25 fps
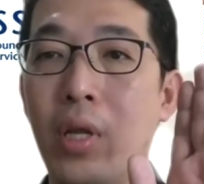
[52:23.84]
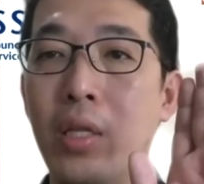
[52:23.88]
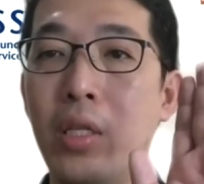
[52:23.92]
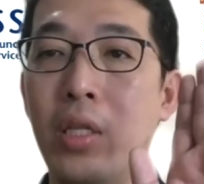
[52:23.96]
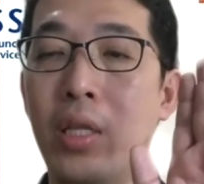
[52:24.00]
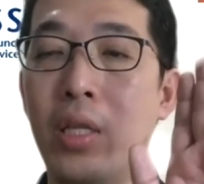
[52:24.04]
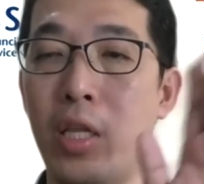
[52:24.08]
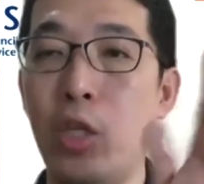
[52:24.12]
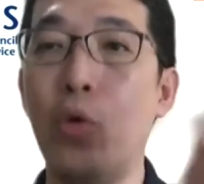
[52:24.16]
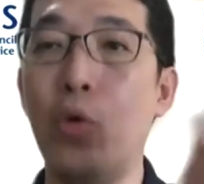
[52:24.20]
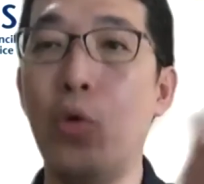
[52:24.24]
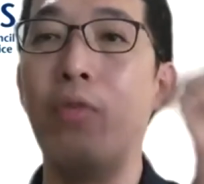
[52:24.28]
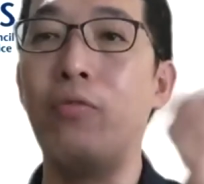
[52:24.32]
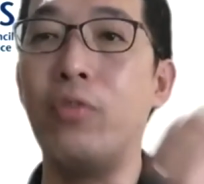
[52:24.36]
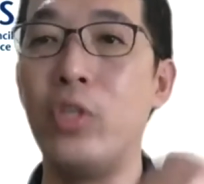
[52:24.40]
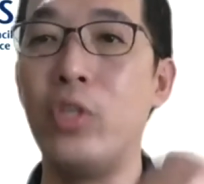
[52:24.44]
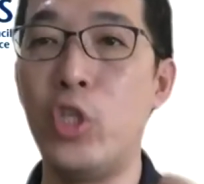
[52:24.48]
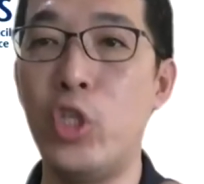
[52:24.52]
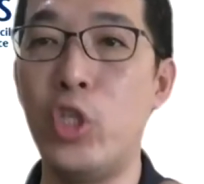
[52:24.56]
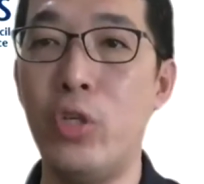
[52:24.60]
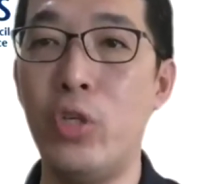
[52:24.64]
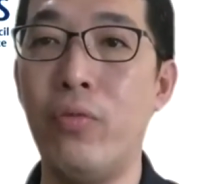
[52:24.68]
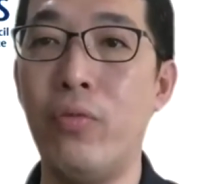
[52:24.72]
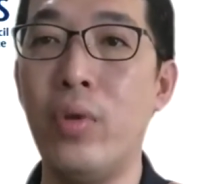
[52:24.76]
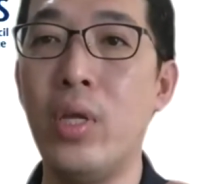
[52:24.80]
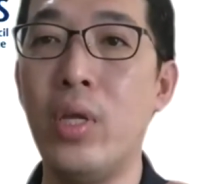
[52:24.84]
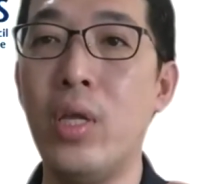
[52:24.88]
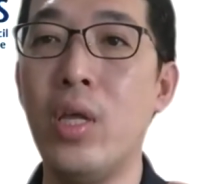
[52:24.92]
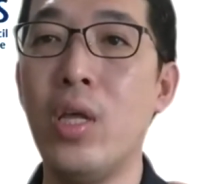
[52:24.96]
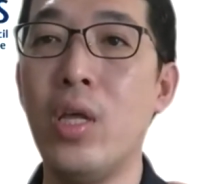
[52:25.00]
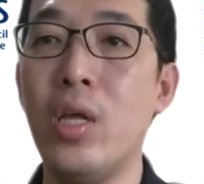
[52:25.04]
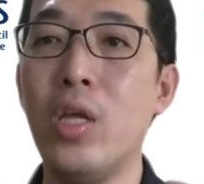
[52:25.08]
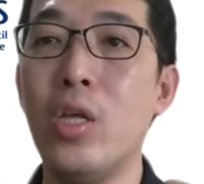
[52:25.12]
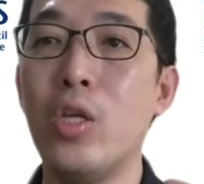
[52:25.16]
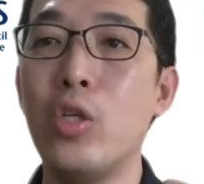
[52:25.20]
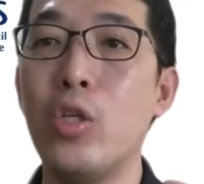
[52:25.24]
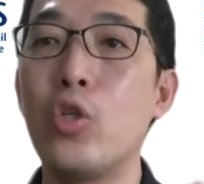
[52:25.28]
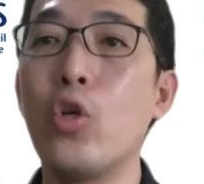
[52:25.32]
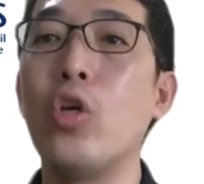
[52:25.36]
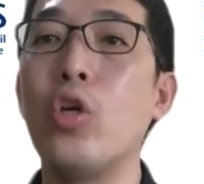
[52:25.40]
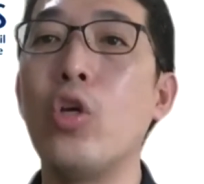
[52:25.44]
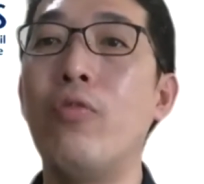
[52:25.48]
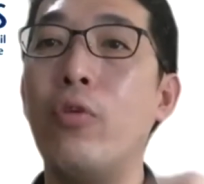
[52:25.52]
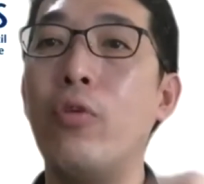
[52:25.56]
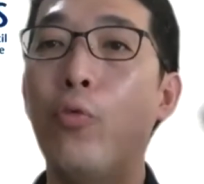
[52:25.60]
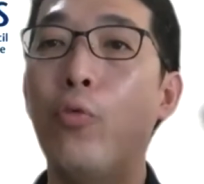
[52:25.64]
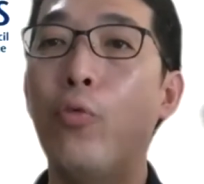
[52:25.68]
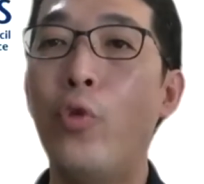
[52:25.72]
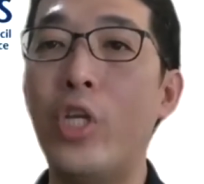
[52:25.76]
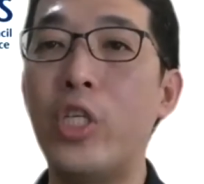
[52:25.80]
you have achieved. So if
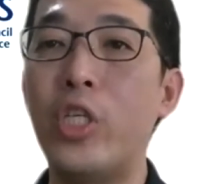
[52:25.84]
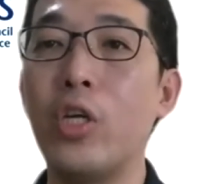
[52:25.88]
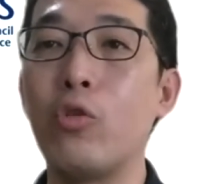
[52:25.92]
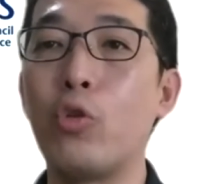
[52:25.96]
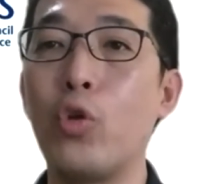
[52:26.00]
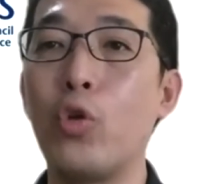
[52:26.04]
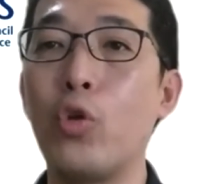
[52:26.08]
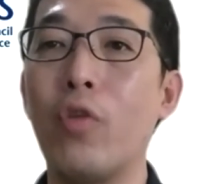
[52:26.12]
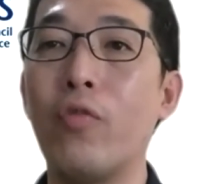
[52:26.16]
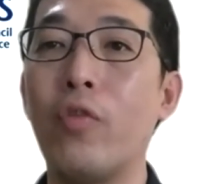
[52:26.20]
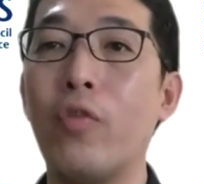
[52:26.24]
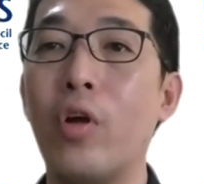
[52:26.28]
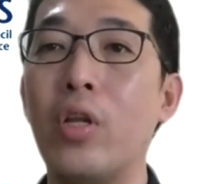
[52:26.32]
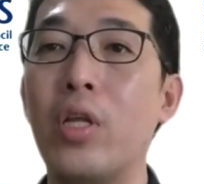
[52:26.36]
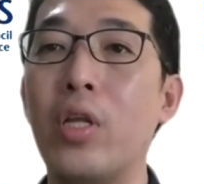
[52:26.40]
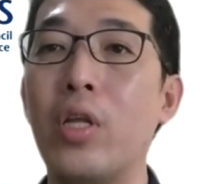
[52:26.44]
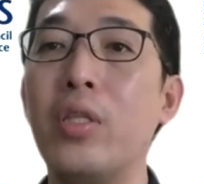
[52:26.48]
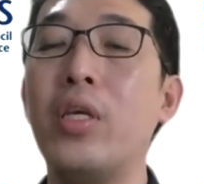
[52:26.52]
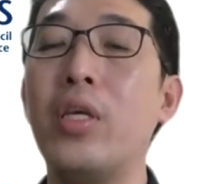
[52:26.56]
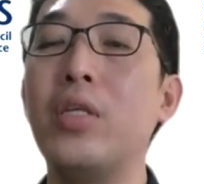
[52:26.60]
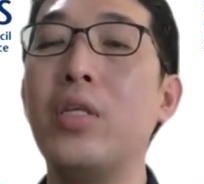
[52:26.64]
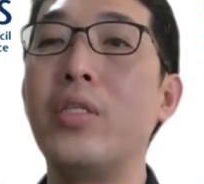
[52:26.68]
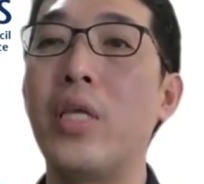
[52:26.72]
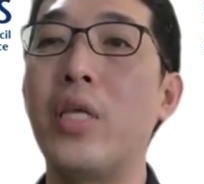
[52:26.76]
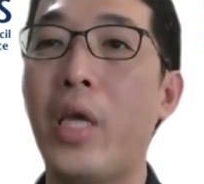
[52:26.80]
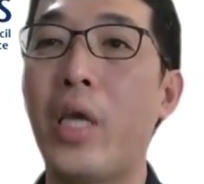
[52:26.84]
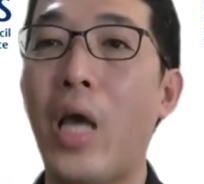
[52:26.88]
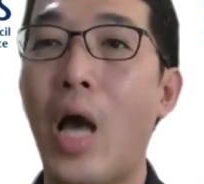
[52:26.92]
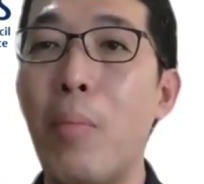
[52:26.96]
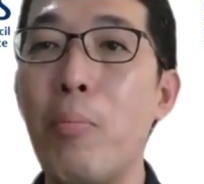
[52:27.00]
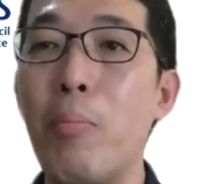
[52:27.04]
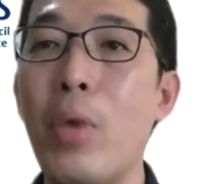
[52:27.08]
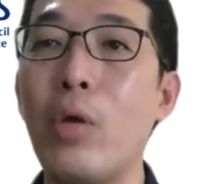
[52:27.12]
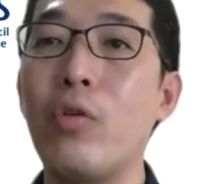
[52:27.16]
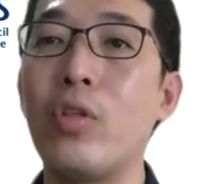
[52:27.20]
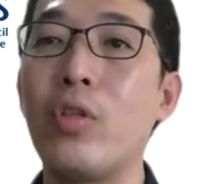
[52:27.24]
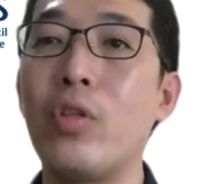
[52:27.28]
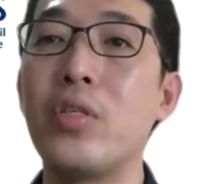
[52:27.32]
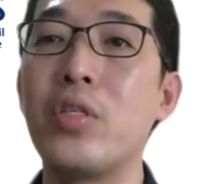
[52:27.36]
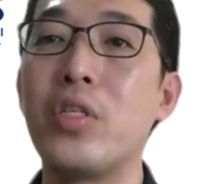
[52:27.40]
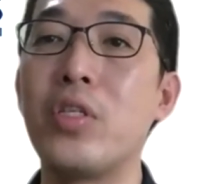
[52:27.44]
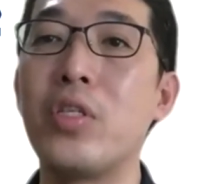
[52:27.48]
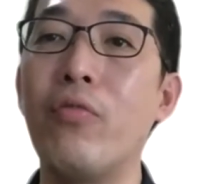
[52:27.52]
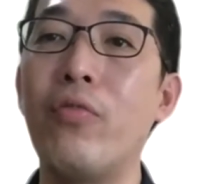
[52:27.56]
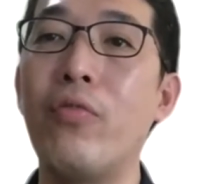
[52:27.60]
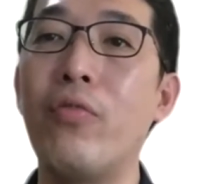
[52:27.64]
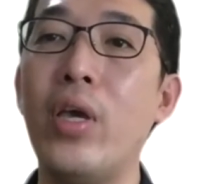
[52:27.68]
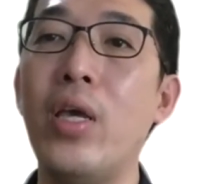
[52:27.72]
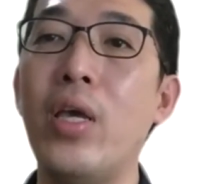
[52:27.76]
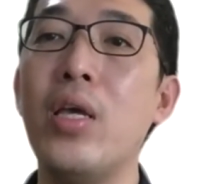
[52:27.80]
you reach out to your volunteers, they come back with the
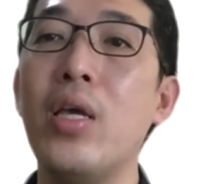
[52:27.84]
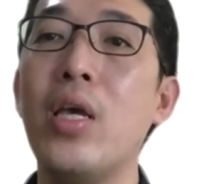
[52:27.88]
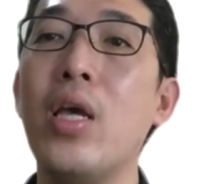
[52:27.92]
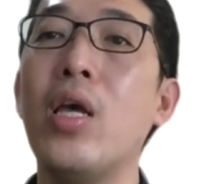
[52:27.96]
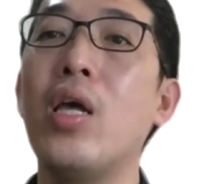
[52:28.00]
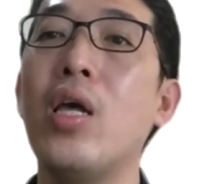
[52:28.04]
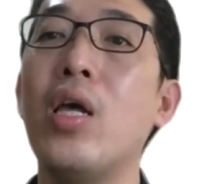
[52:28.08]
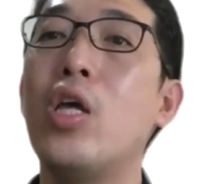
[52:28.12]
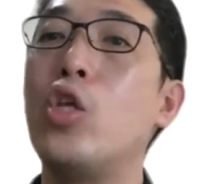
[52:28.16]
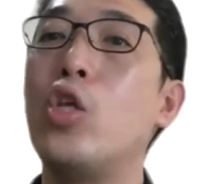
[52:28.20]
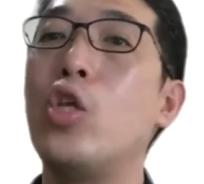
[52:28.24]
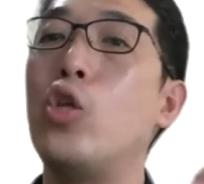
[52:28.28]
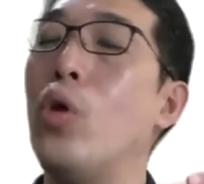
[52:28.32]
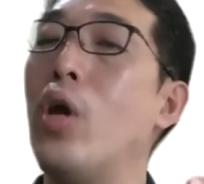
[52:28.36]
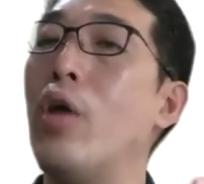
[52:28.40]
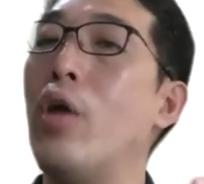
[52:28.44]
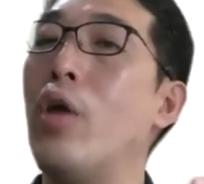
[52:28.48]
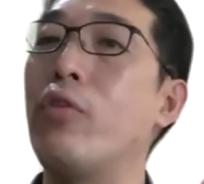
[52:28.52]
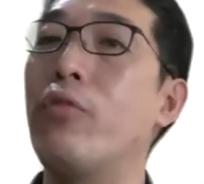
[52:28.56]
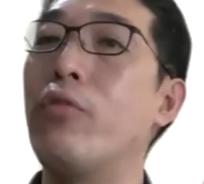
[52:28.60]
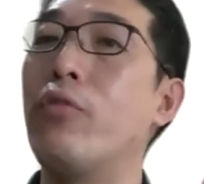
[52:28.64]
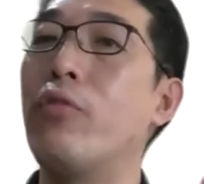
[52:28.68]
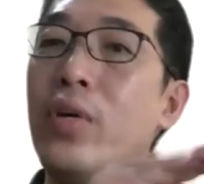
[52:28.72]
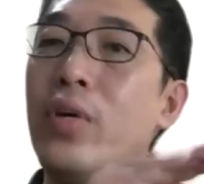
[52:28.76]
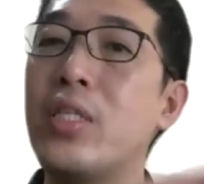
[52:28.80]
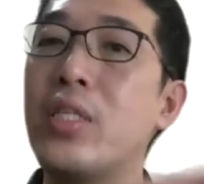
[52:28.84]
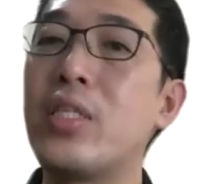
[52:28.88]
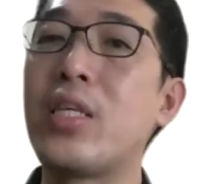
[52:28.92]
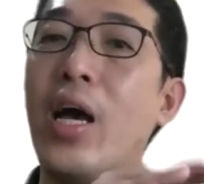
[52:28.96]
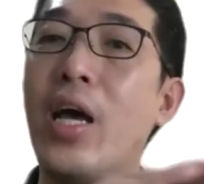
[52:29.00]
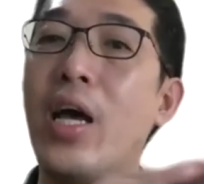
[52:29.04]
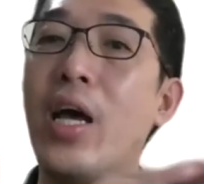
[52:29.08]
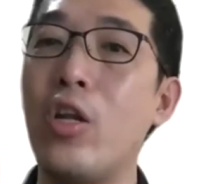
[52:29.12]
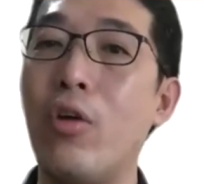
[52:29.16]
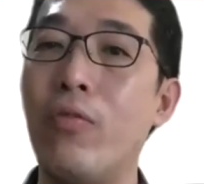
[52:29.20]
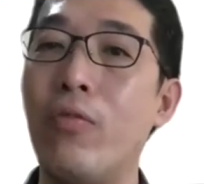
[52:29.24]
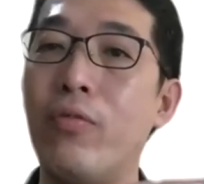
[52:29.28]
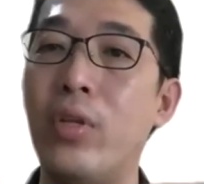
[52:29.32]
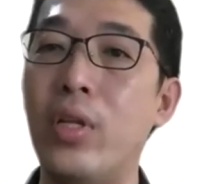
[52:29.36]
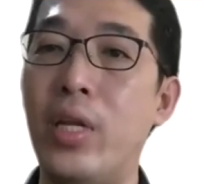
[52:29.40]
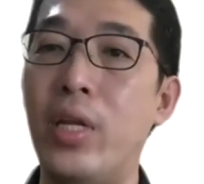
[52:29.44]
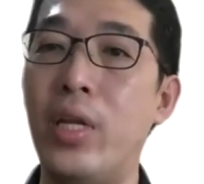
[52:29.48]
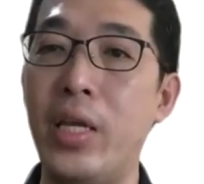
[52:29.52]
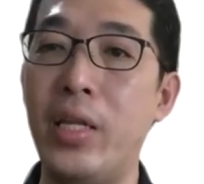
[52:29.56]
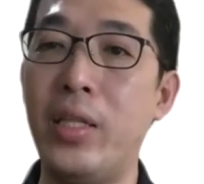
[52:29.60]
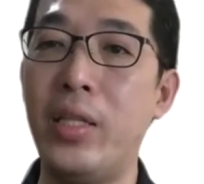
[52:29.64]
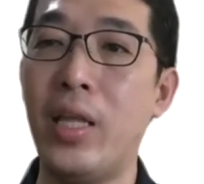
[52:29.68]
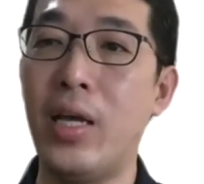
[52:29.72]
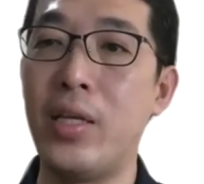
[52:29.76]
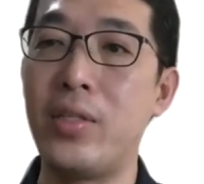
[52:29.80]
survey, you have the first cut of the
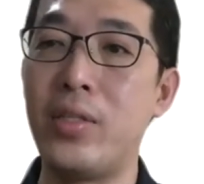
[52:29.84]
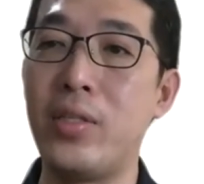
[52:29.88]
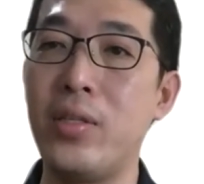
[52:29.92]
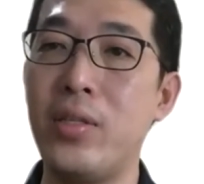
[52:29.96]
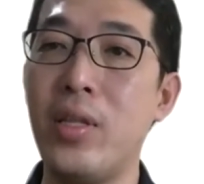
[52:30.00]
data,